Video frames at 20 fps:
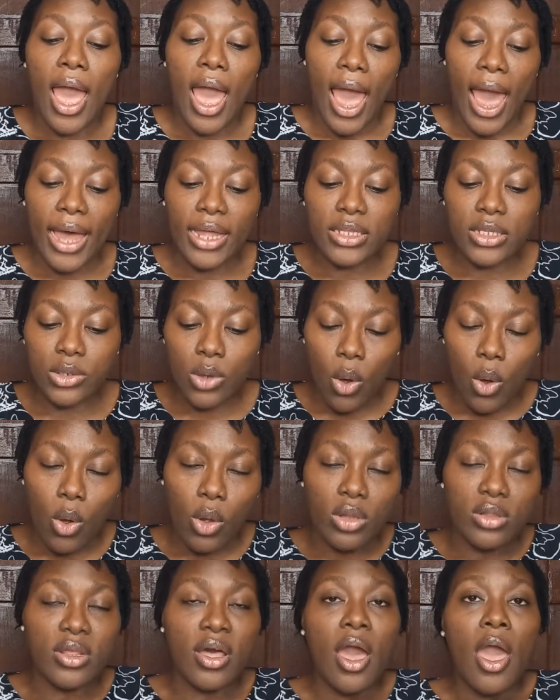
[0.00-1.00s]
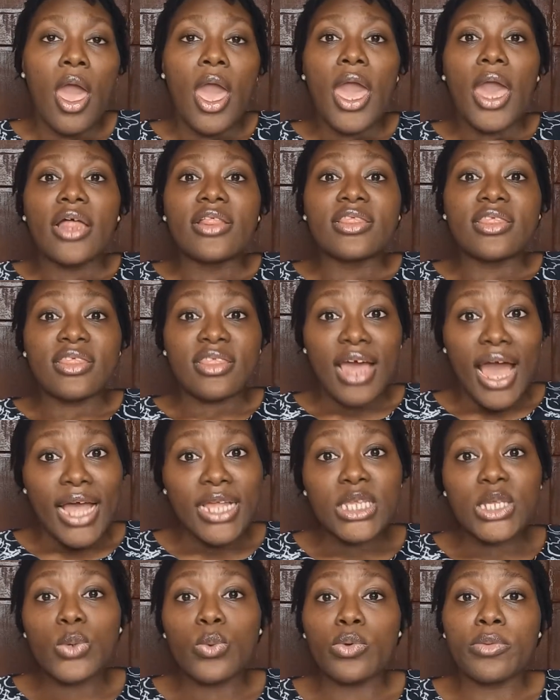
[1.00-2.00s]
at all?
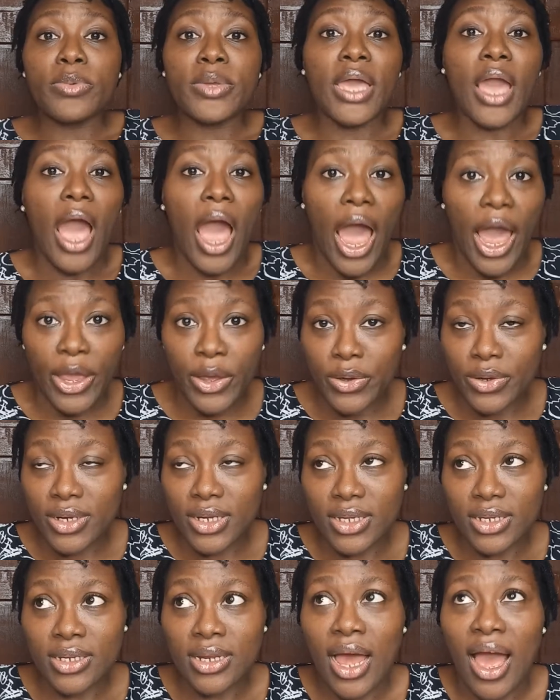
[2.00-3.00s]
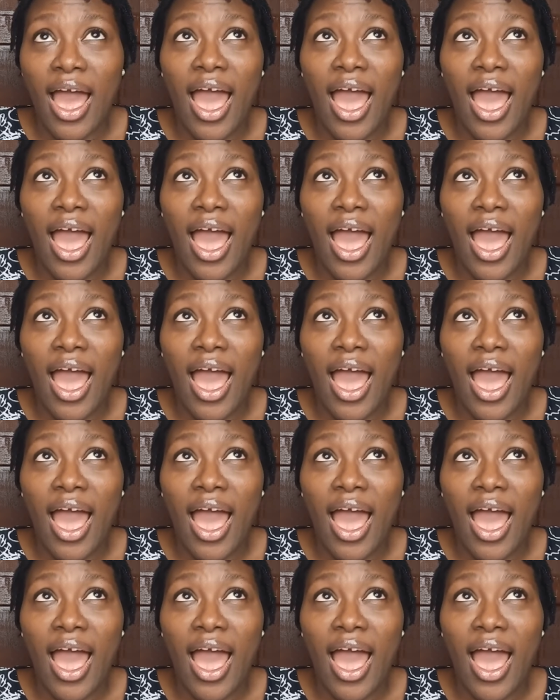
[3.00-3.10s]
That will be ironing.